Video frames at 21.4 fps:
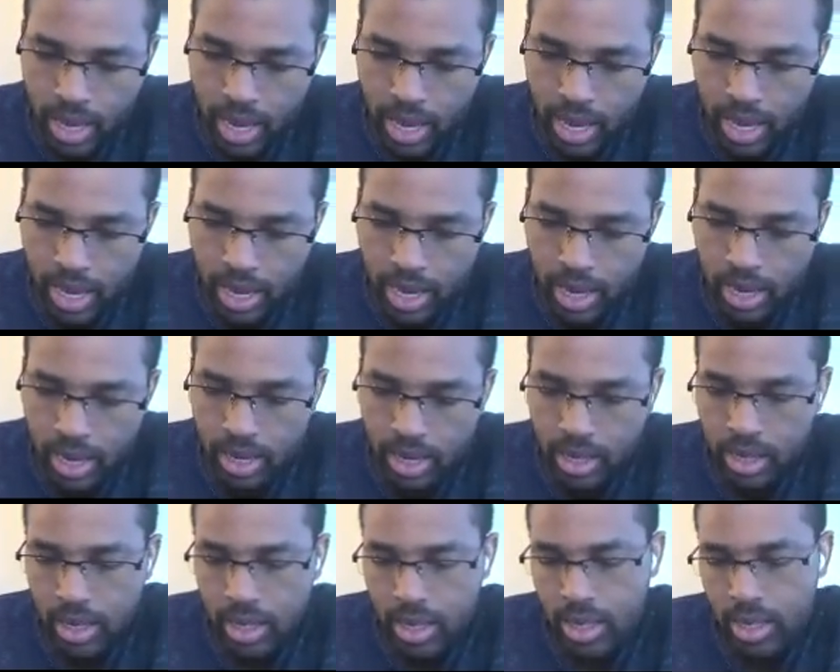A
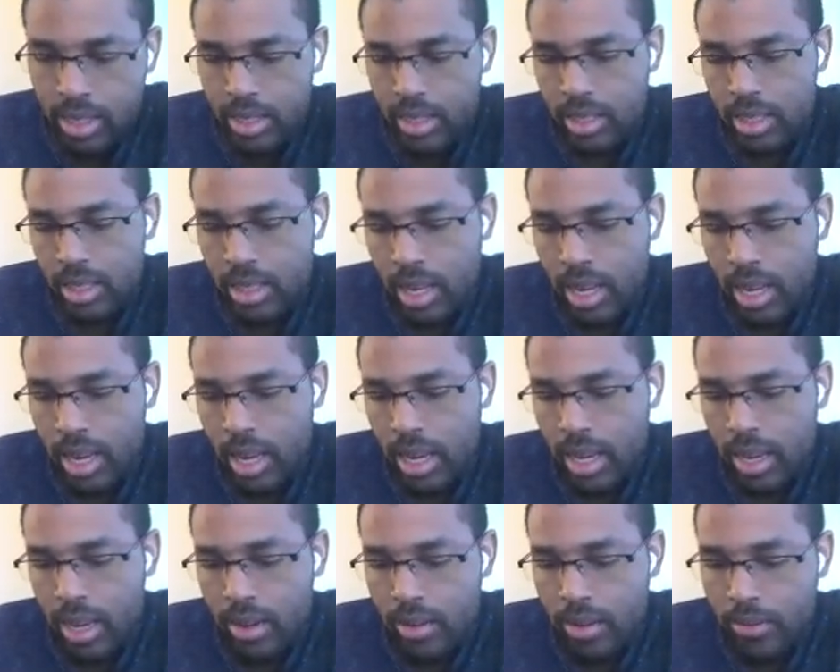is
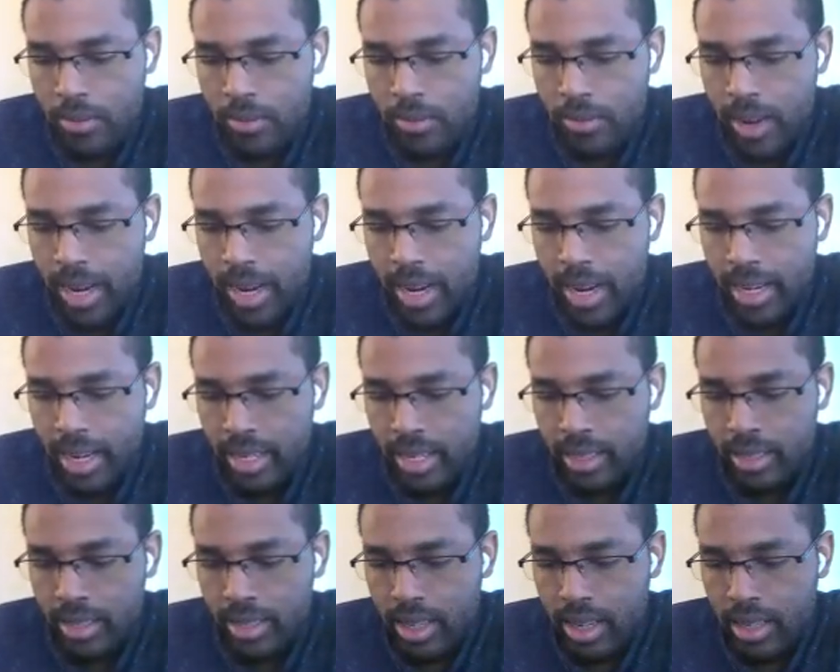a
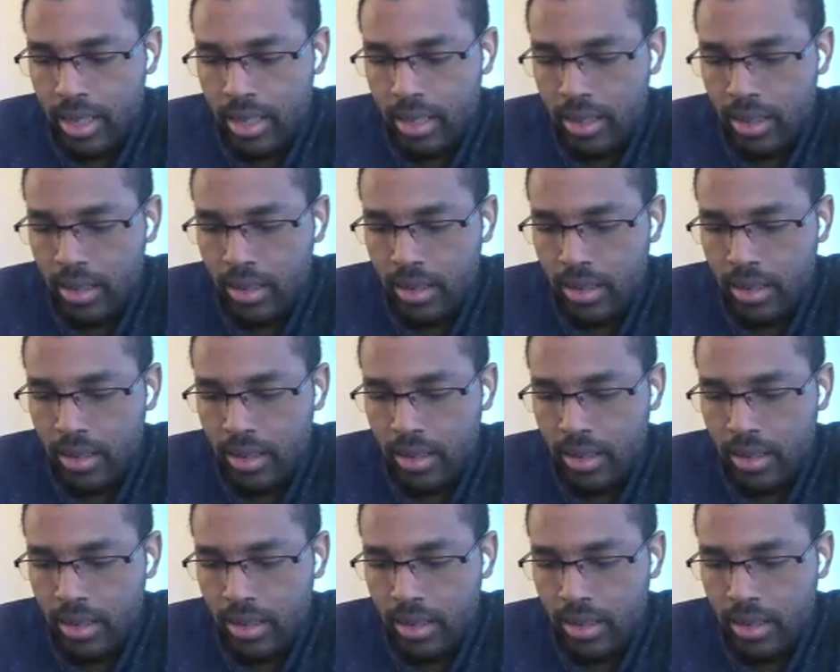finite set.